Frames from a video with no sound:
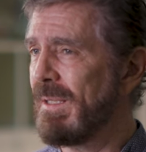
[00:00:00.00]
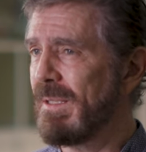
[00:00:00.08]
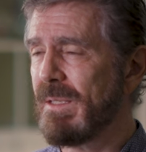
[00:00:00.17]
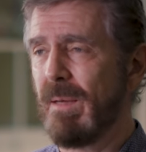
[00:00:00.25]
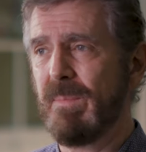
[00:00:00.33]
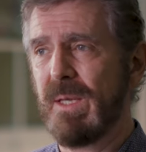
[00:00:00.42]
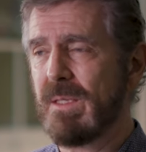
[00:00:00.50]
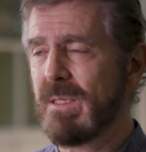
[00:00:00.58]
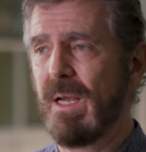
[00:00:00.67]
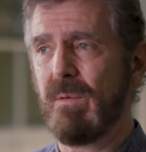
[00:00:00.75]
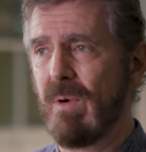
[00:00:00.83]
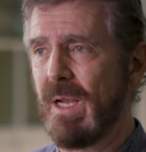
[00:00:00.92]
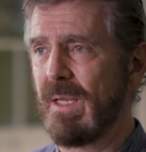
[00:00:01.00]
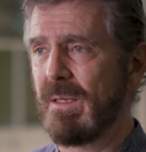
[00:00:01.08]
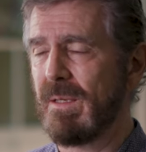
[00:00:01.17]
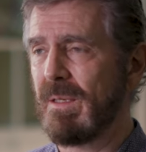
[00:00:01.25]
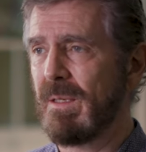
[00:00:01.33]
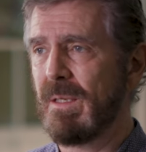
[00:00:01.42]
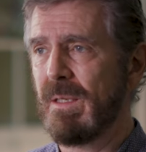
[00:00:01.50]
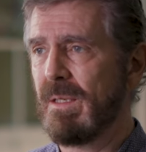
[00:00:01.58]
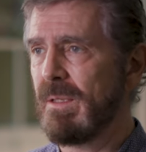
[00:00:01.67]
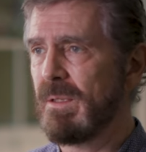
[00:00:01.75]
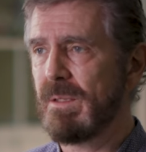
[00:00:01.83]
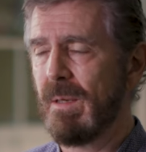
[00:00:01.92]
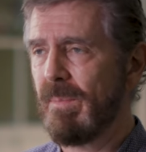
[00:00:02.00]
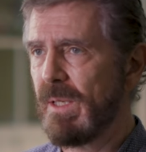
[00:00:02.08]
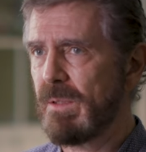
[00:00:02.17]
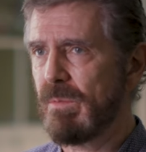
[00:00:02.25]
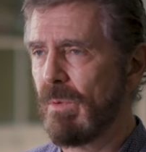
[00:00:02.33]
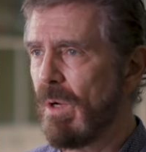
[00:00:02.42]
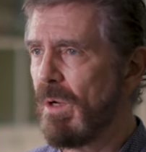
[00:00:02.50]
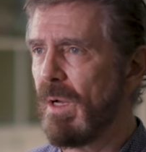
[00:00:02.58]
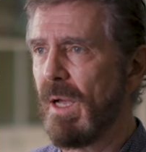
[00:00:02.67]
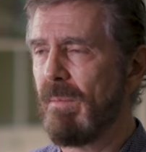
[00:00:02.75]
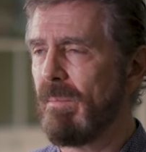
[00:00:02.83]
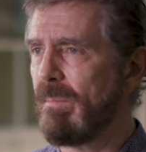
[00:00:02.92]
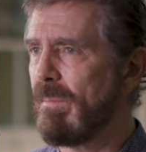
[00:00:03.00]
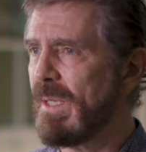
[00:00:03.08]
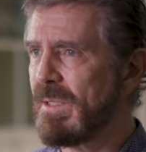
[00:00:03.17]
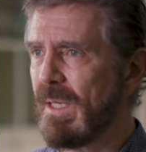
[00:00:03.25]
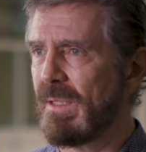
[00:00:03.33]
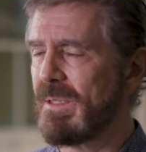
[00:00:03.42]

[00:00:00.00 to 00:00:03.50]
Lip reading: Something's not right. Something's wrong. I'm missing